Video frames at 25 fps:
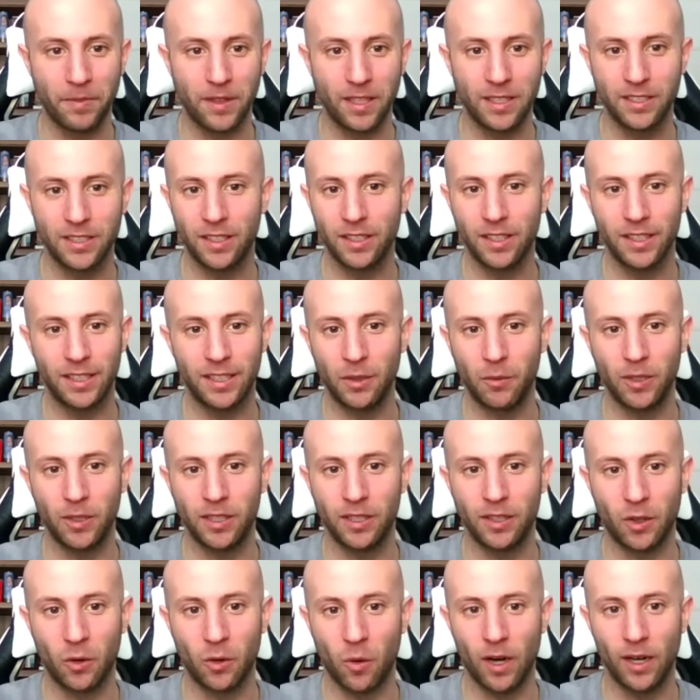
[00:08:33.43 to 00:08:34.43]
It's not like they went
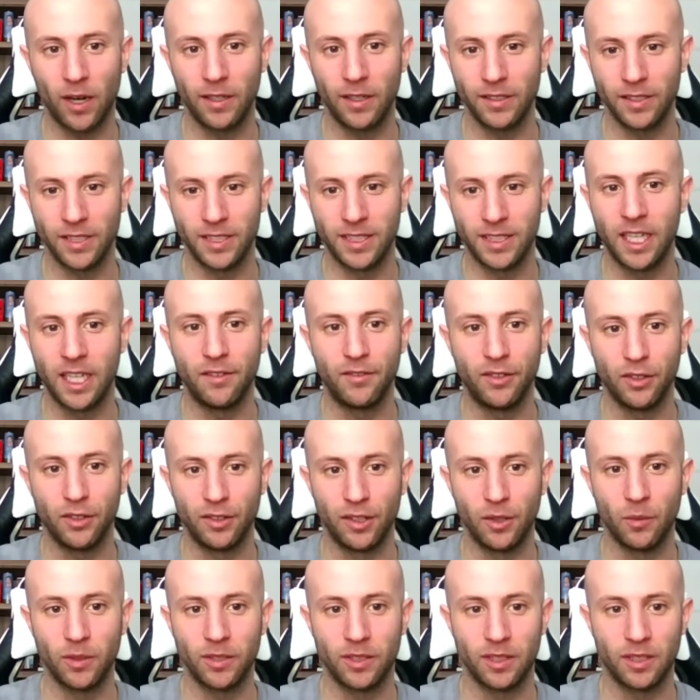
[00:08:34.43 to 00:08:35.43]
and acquired the savior.
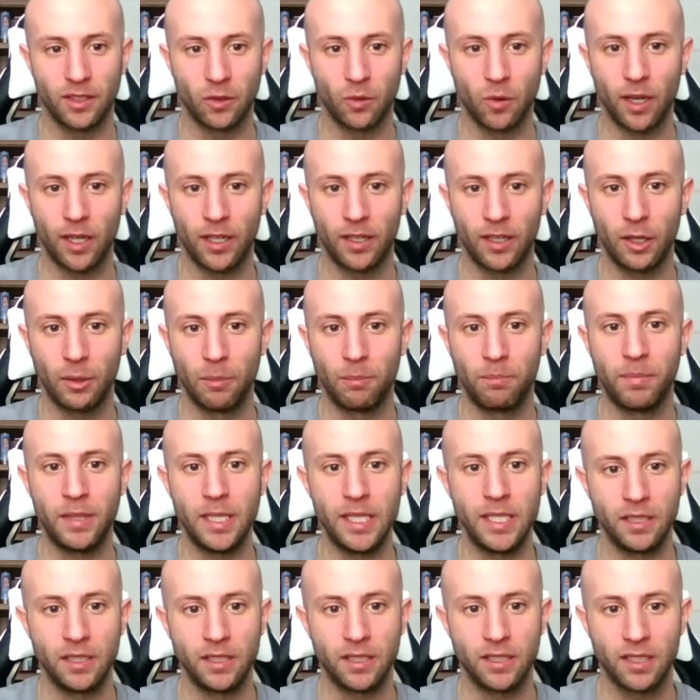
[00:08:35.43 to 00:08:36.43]
They went and acquired a
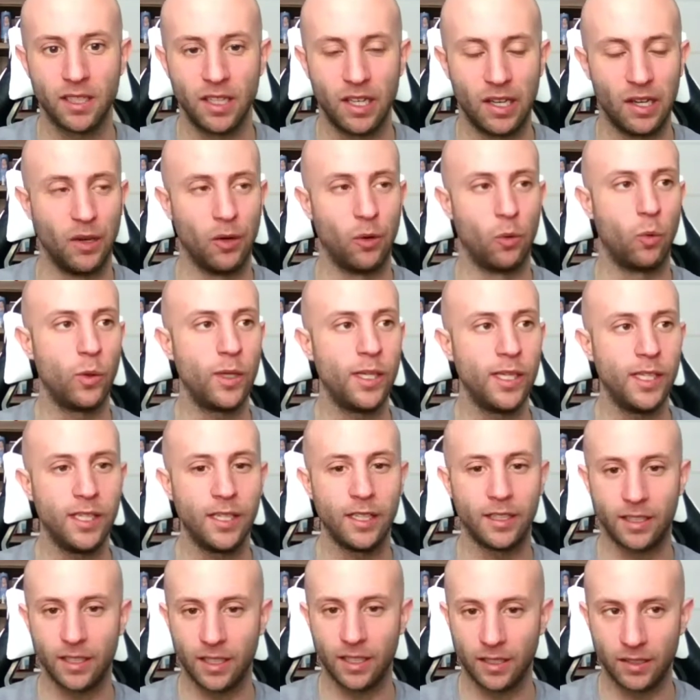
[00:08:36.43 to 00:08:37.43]
piece.
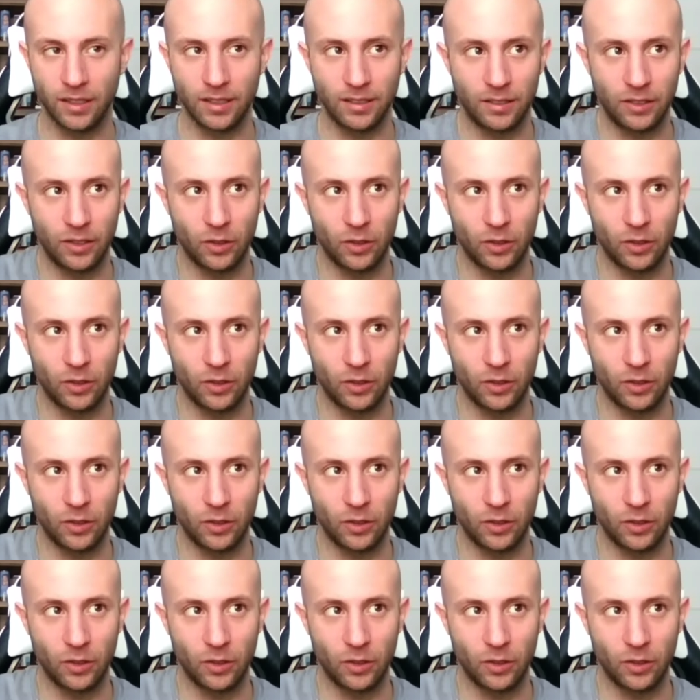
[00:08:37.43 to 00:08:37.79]
We, and